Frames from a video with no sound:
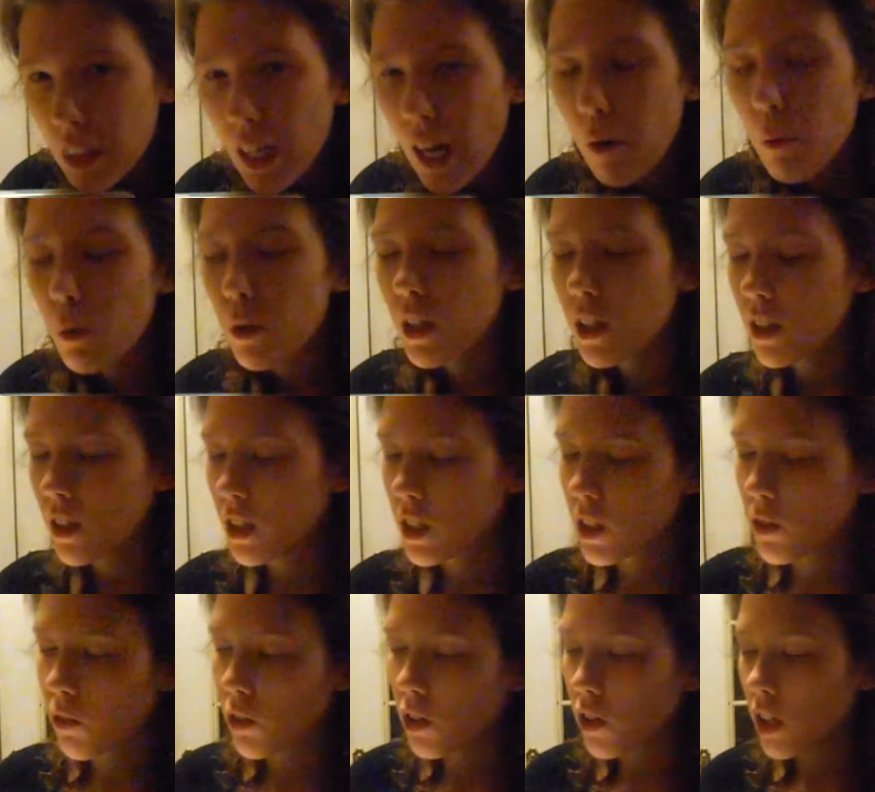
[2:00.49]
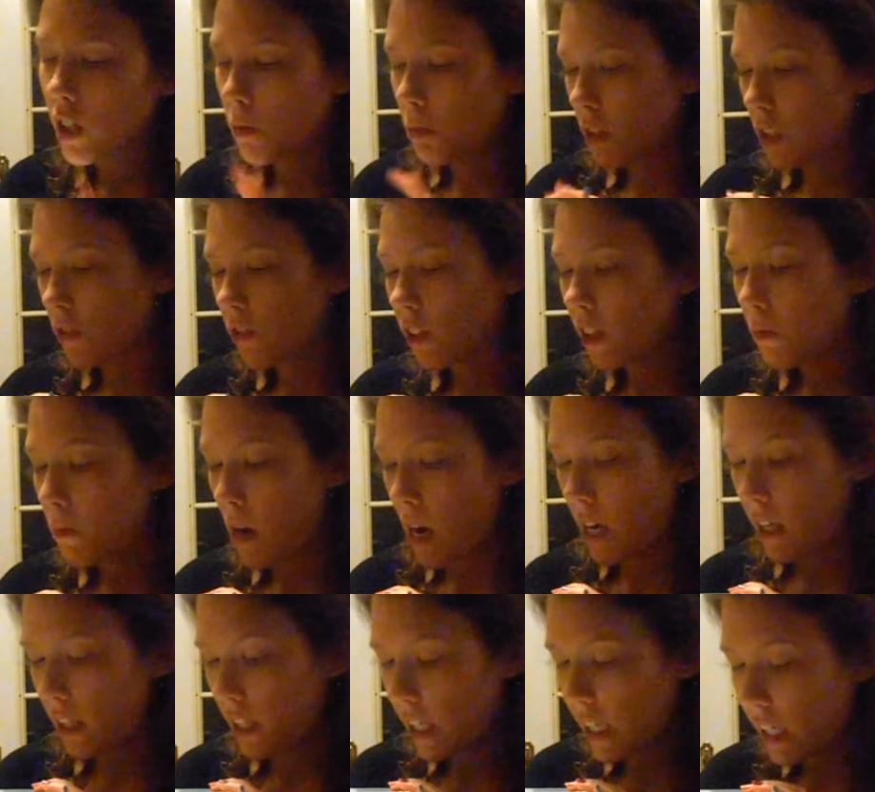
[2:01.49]
I wanted this for Christmas really
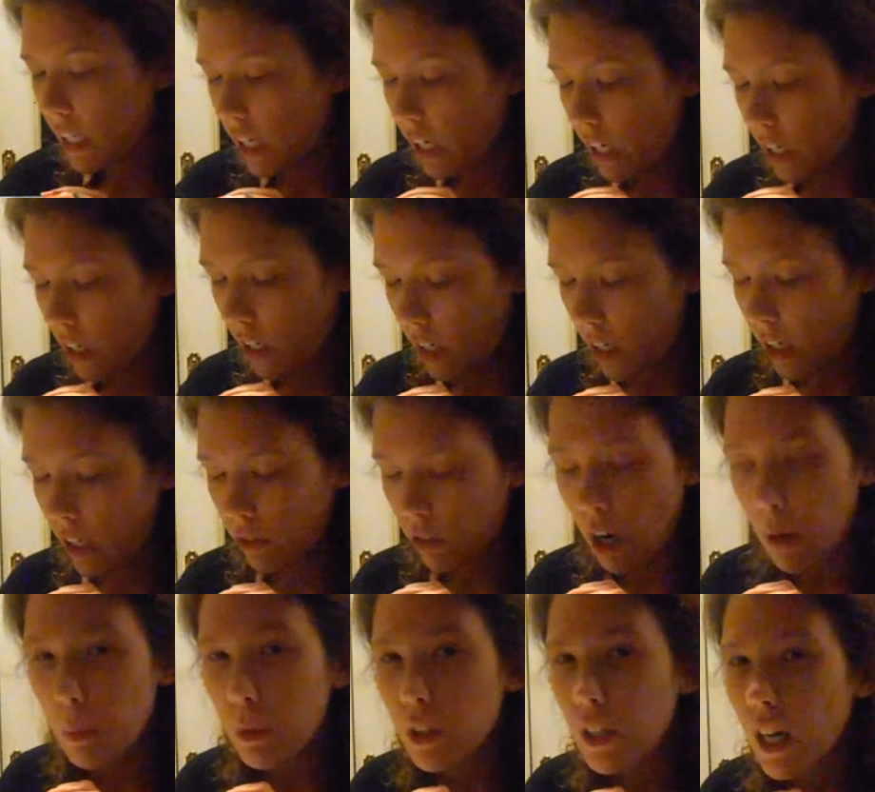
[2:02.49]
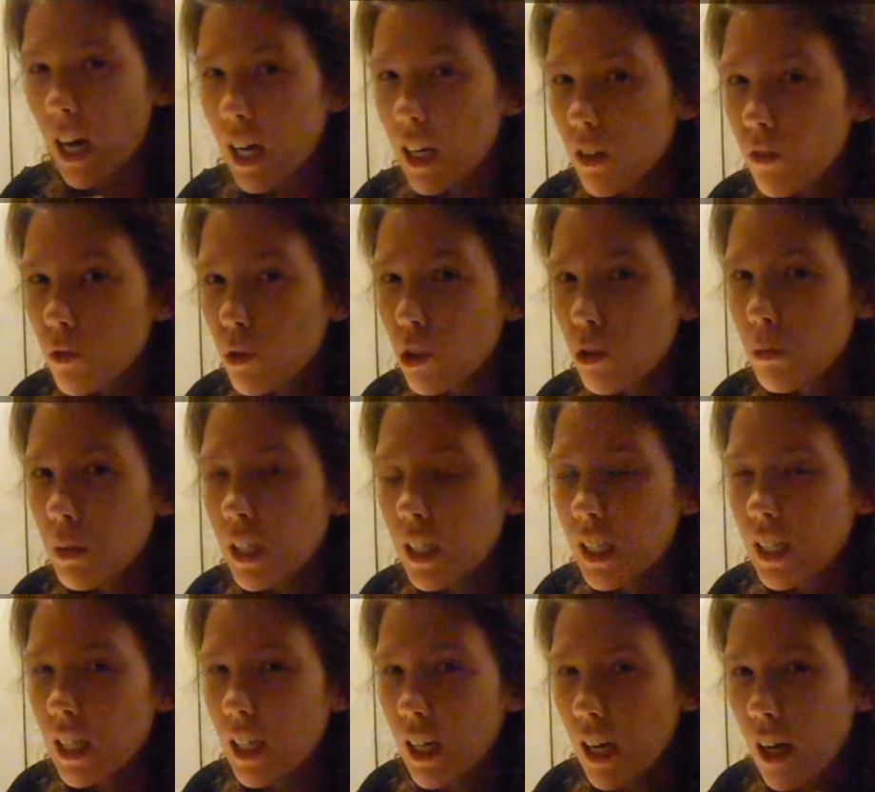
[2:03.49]
badly, and Robert got it for
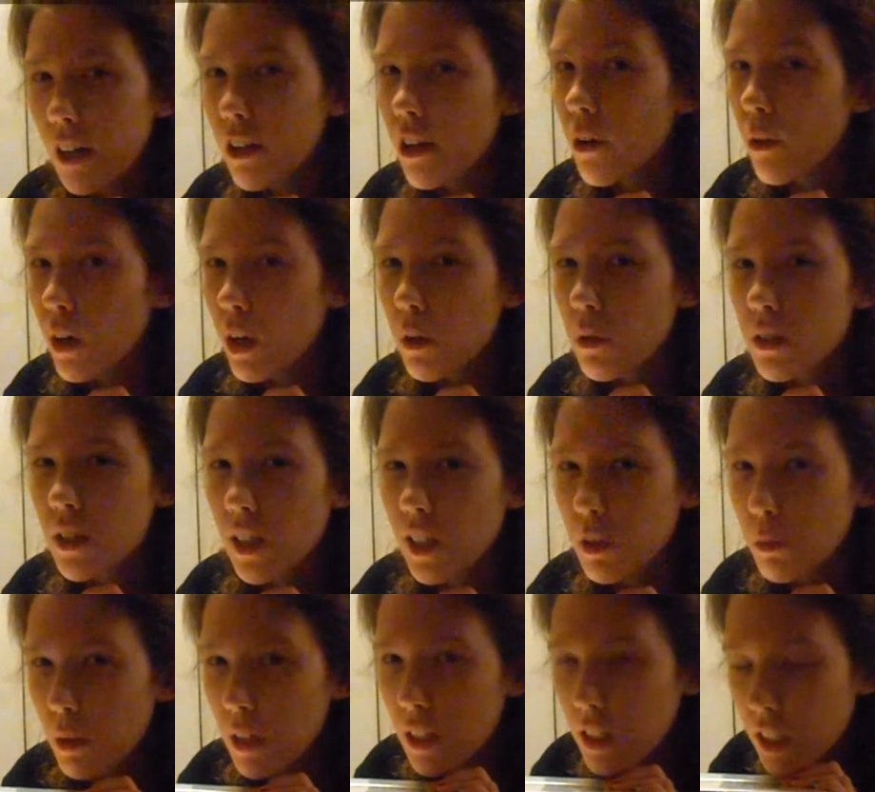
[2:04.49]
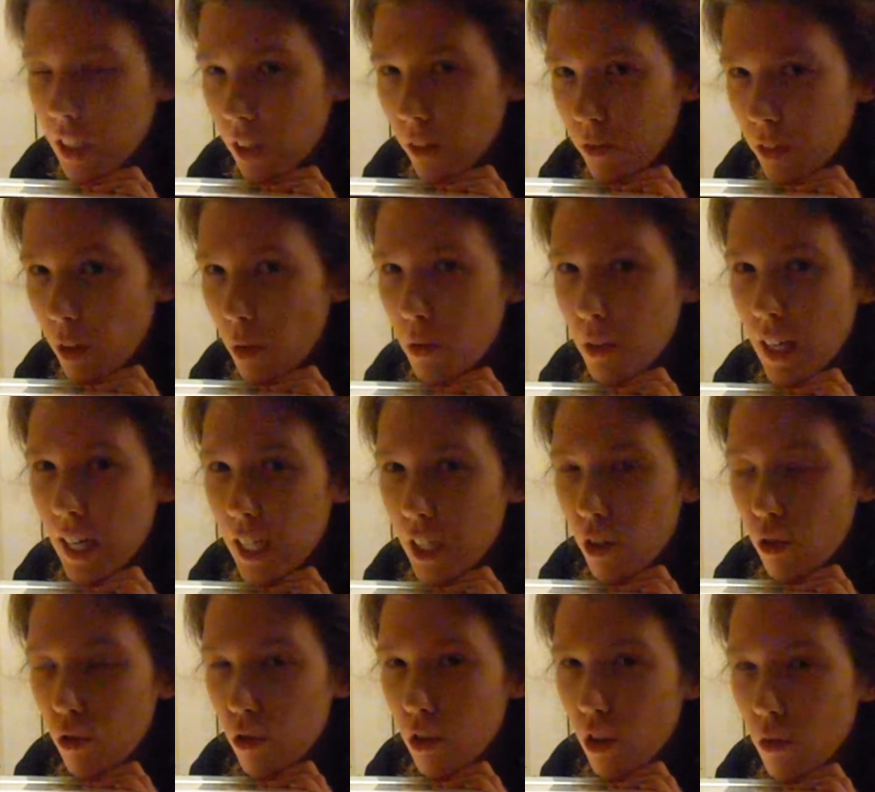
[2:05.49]
me, and I know it was expensive, so
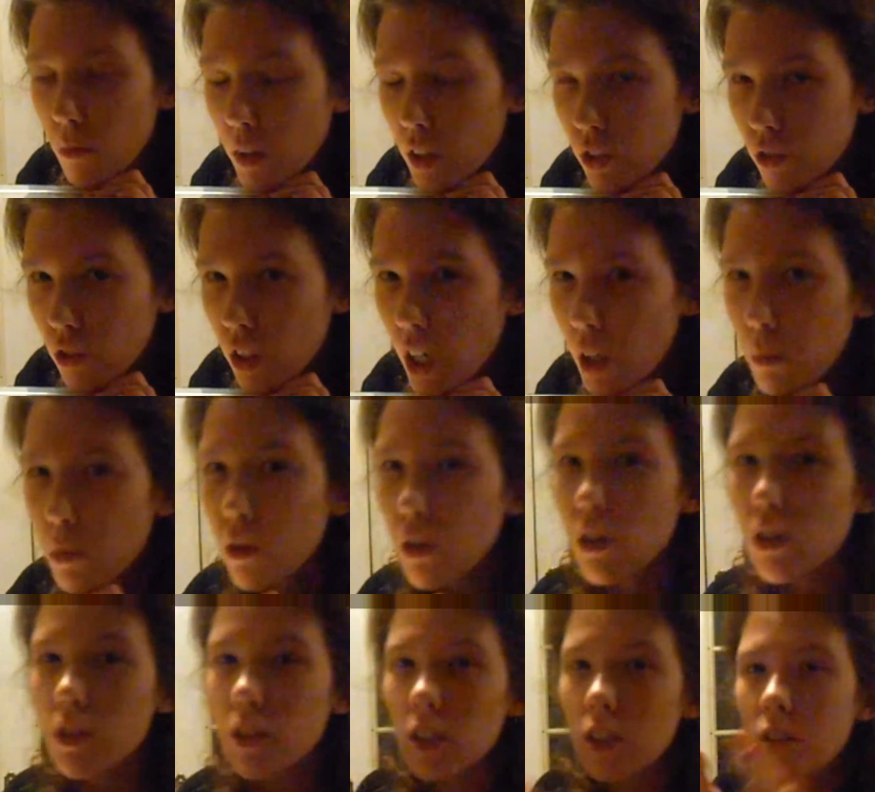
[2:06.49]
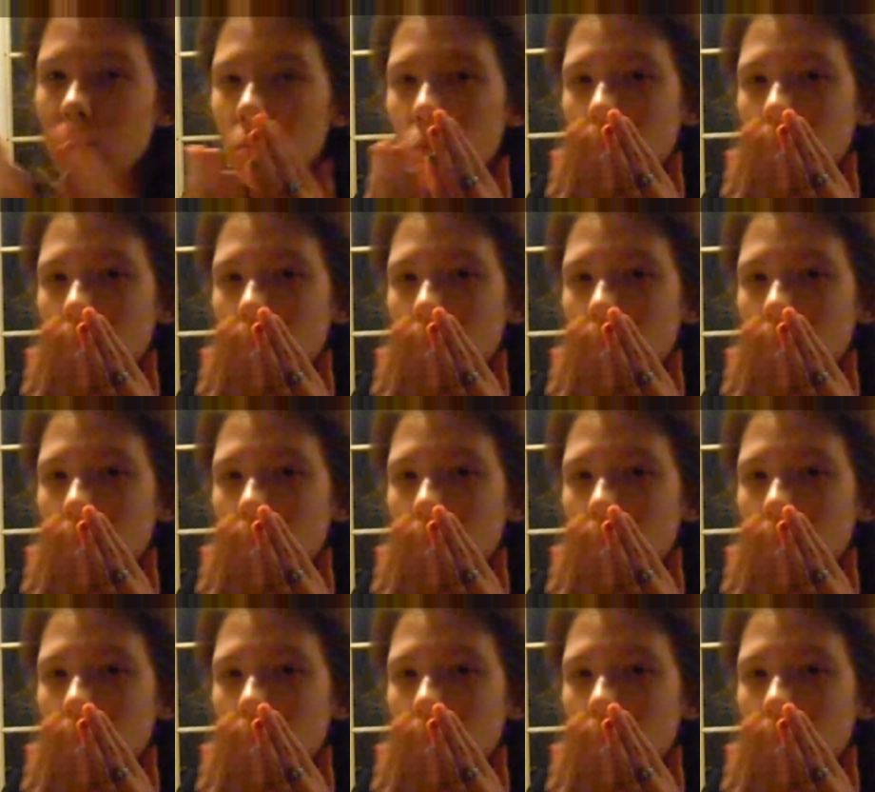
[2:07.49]
thank you so much, Robert.